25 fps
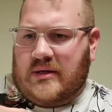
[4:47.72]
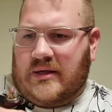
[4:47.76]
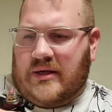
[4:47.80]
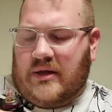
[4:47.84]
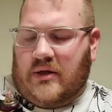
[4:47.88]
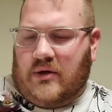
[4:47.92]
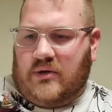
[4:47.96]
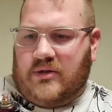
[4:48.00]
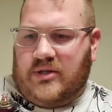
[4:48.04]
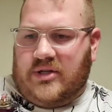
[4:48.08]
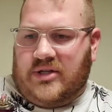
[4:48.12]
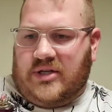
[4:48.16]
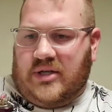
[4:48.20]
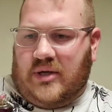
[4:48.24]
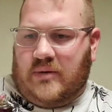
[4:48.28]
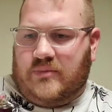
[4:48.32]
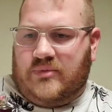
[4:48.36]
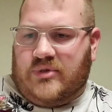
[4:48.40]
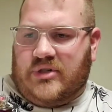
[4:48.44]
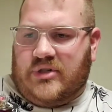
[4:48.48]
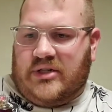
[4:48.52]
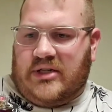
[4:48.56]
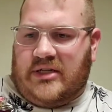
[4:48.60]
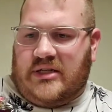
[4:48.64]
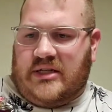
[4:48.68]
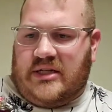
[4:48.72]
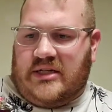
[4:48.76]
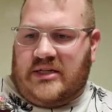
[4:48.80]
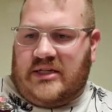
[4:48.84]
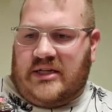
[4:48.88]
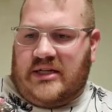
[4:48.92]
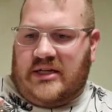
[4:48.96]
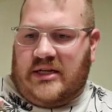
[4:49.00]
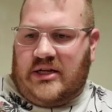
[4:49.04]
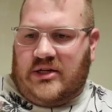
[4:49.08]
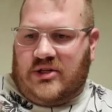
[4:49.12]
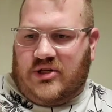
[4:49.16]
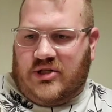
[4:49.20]
that all the dumb shit that
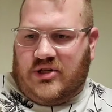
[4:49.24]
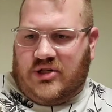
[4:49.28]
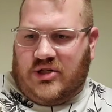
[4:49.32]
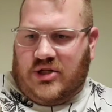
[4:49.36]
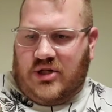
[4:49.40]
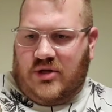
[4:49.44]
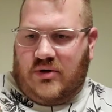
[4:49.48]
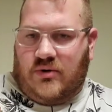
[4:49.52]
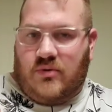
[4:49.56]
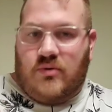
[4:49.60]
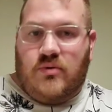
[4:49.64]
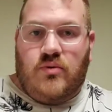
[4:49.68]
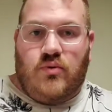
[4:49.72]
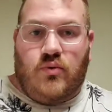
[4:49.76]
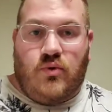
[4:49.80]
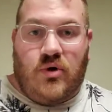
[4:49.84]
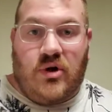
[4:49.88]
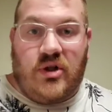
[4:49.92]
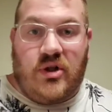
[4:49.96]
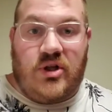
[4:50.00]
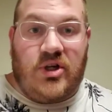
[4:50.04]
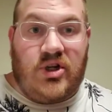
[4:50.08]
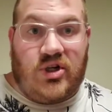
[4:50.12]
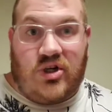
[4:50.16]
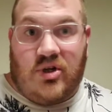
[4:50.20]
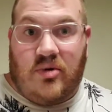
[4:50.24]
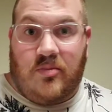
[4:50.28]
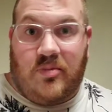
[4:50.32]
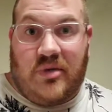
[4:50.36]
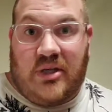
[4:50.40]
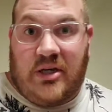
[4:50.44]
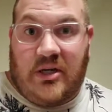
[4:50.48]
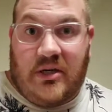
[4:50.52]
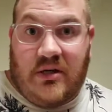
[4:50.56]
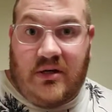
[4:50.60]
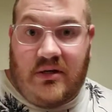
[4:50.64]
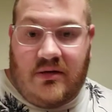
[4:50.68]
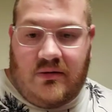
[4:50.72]
teenagers do really shouldn't
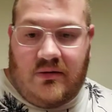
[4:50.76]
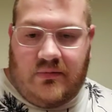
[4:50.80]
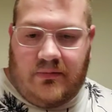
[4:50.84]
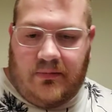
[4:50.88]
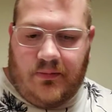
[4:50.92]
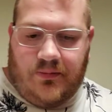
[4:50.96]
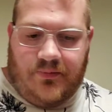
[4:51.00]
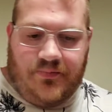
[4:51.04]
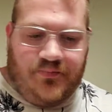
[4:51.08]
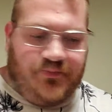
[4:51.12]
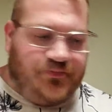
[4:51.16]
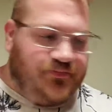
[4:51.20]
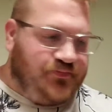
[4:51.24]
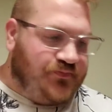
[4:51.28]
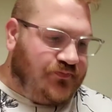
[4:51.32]
be done.